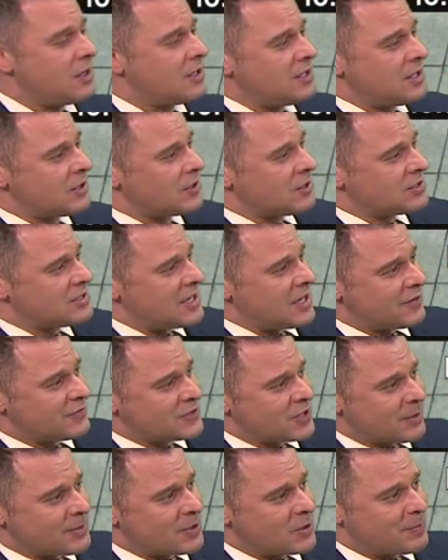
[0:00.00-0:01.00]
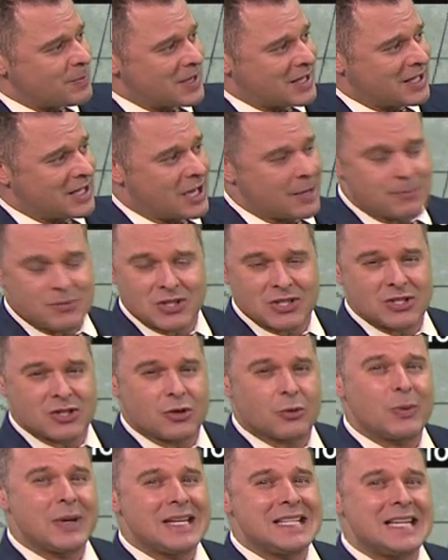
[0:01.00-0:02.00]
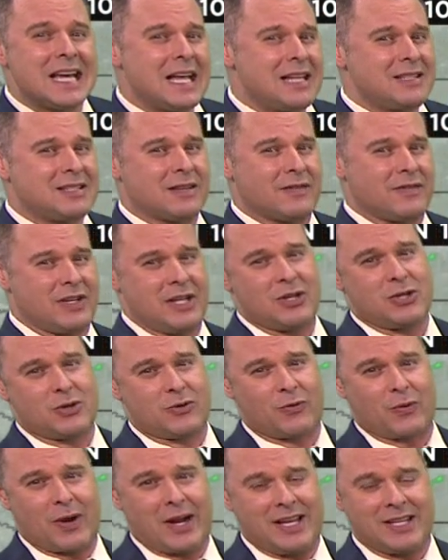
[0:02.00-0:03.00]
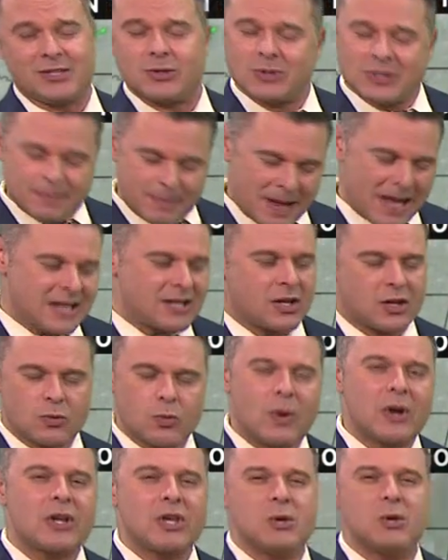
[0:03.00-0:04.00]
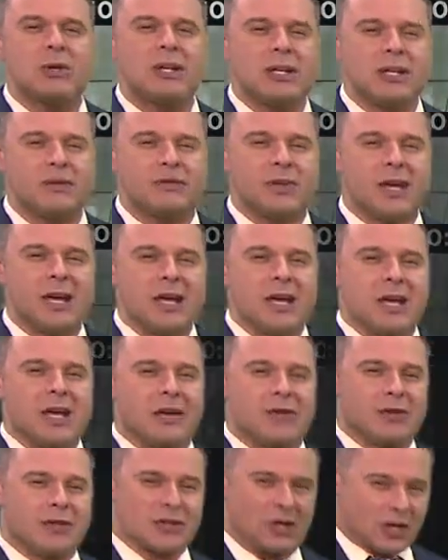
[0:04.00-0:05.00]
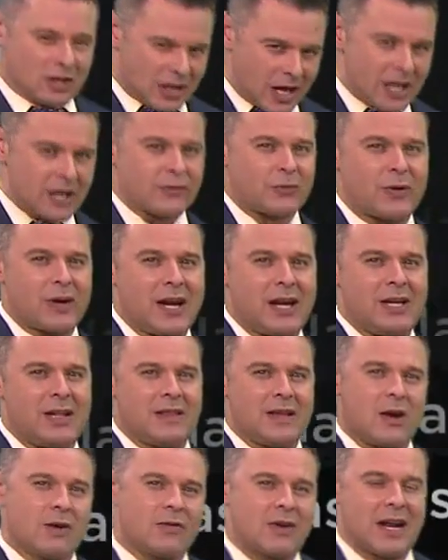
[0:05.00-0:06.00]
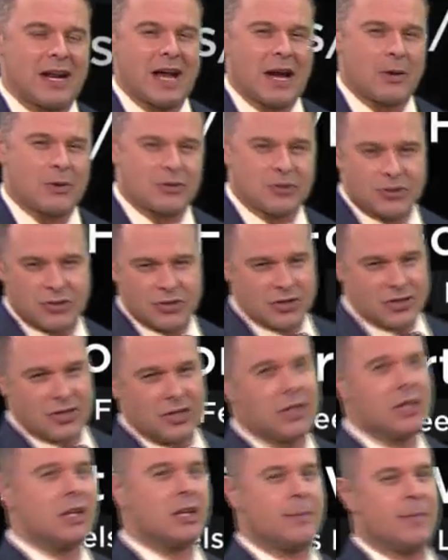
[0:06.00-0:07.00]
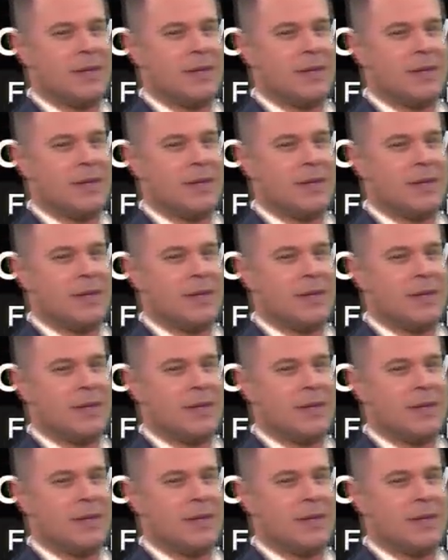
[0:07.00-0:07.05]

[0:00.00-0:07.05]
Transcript: near DFW picking up just three tenths of an inch of rain. So depend on where you lived if you saw a lot of rain in the overnight hours or just a little